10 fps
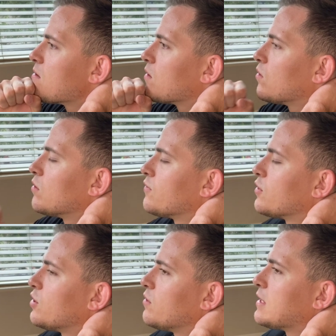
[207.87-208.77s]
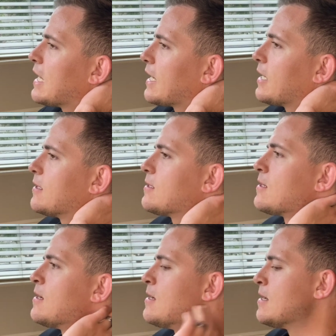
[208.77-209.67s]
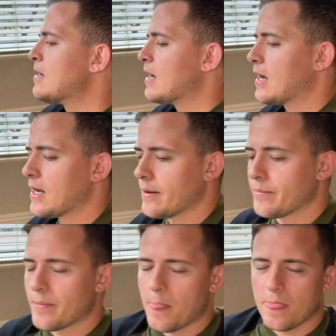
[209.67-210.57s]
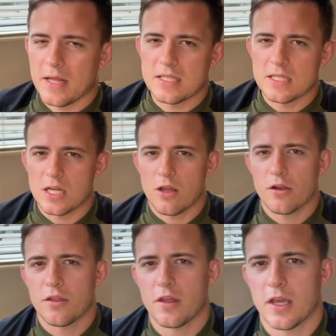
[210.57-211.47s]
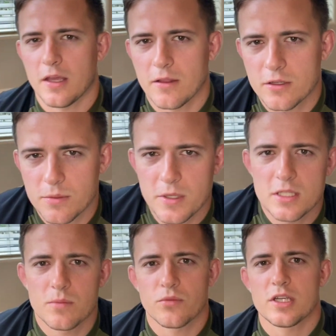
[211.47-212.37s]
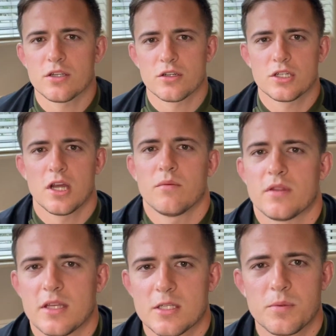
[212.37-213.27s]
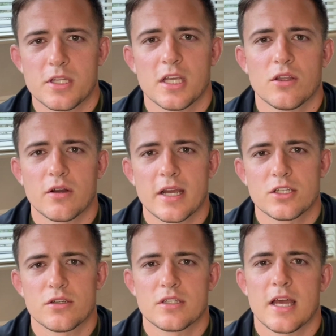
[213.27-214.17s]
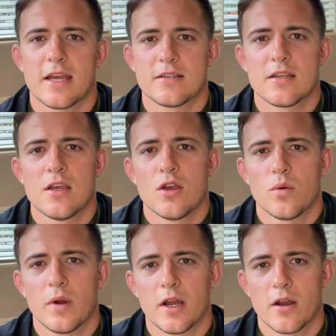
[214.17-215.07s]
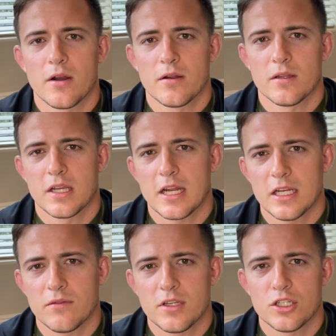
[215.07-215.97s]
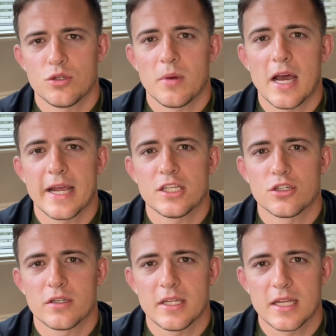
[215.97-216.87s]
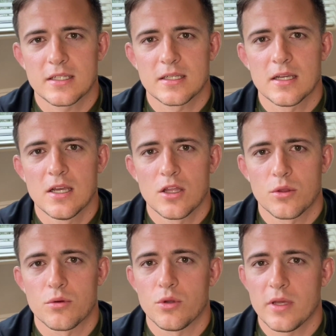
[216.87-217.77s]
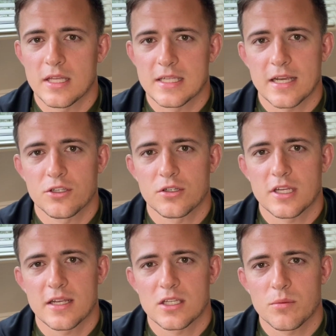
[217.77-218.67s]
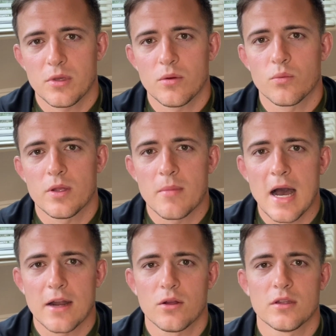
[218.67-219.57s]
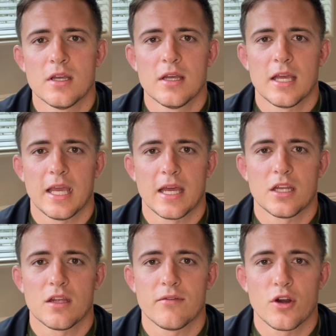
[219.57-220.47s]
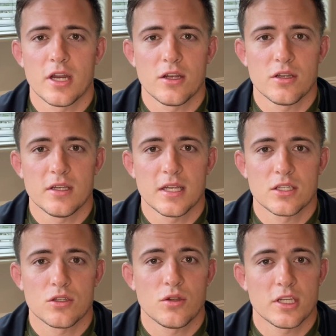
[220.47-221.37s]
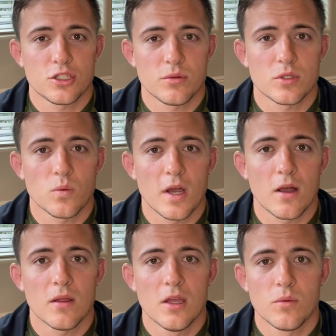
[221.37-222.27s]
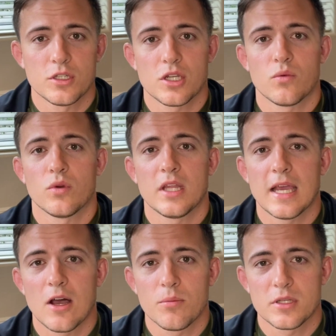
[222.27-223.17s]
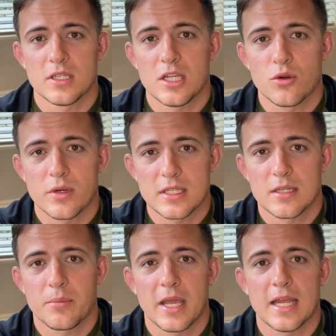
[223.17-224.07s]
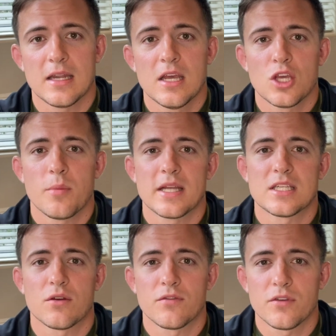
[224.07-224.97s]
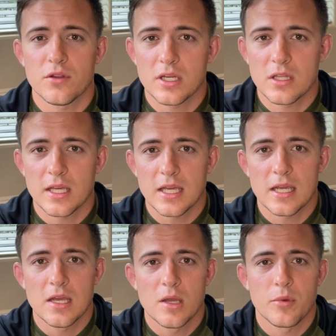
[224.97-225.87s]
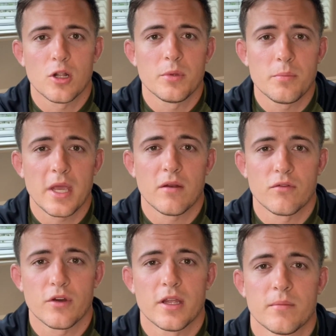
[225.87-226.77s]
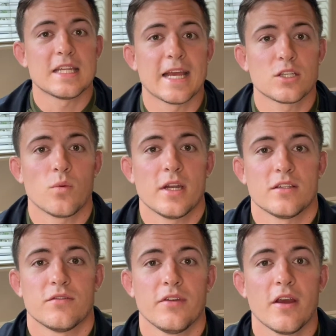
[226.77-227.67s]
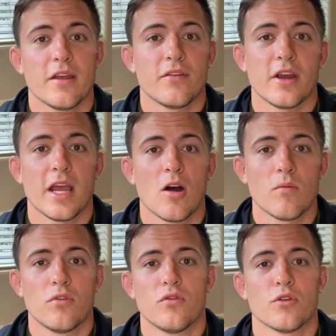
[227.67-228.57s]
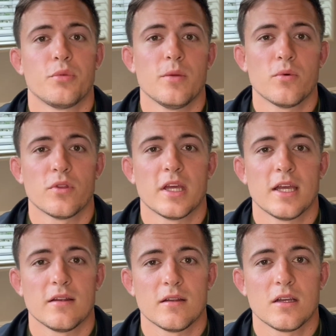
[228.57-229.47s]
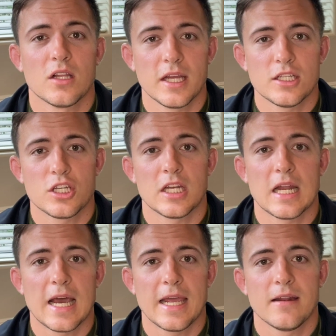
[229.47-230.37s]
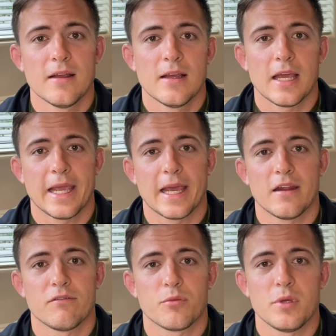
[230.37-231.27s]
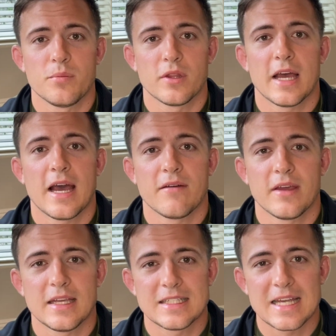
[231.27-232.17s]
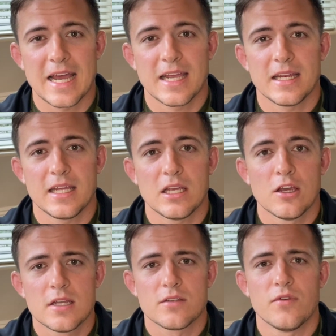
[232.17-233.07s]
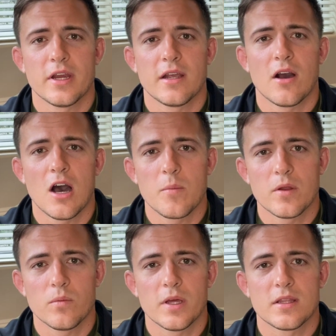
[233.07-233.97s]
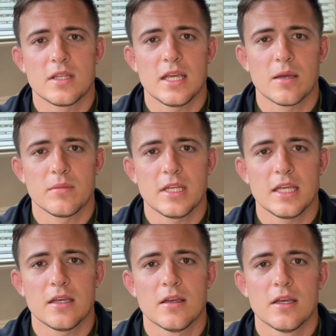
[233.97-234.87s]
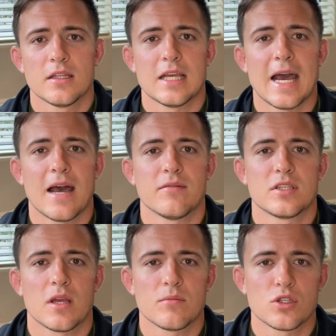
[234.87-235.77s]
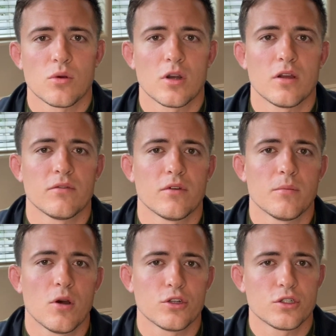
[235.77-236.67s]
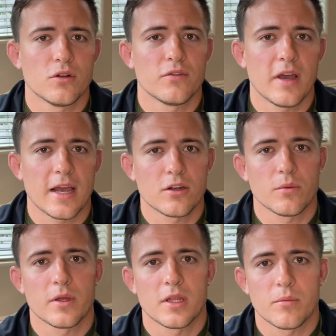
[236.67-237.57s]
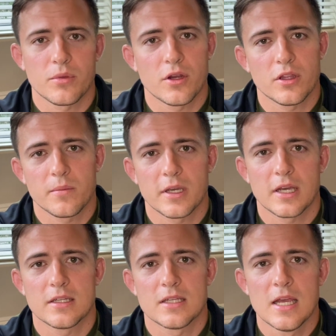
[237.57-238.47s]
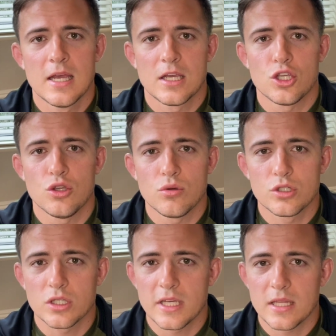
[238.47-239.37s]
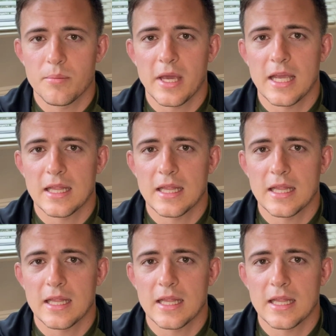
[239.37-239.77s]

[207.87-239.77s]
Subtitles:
Hold for 2 seconds. This is another thing. There's been some research done with this particular exercise where the connective tissue behind your disc, through doing this exercise, can be remodeled and converted into disc tissue as well, which can really help to decrease the pain. You might still feel the clicking, but it'll be pain-free. Next one is very, very helpful for people that clench at night and for people that have anxiety. It's very common with TMD to have some sort of emotional factor with it, purely because usually the pain